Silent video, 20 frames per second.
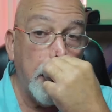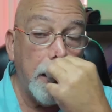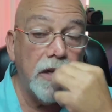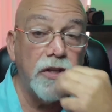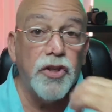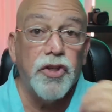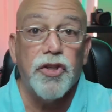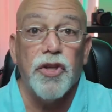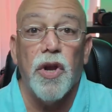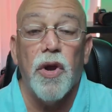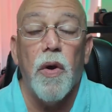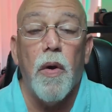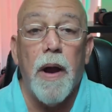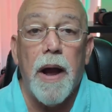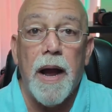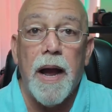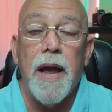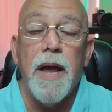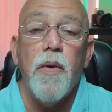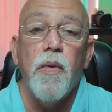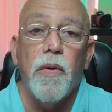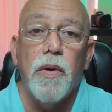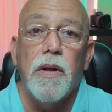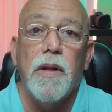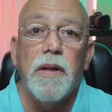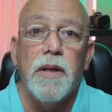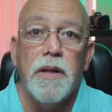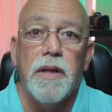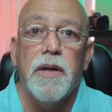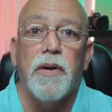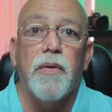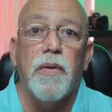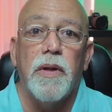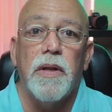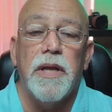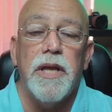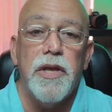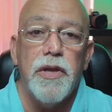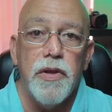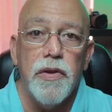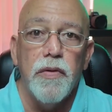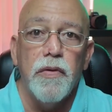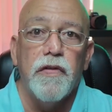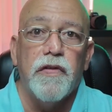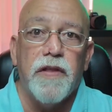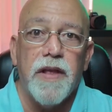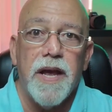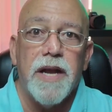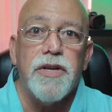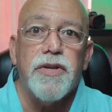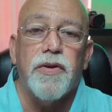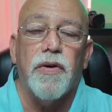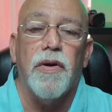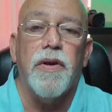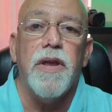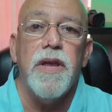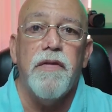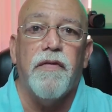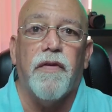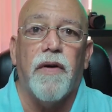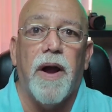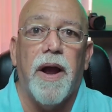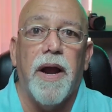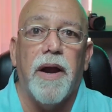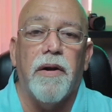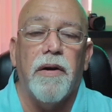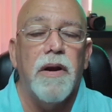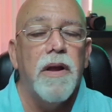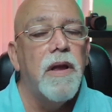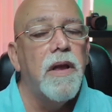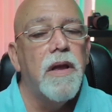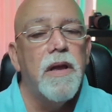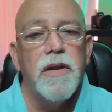And so I will literally use that turkey fryer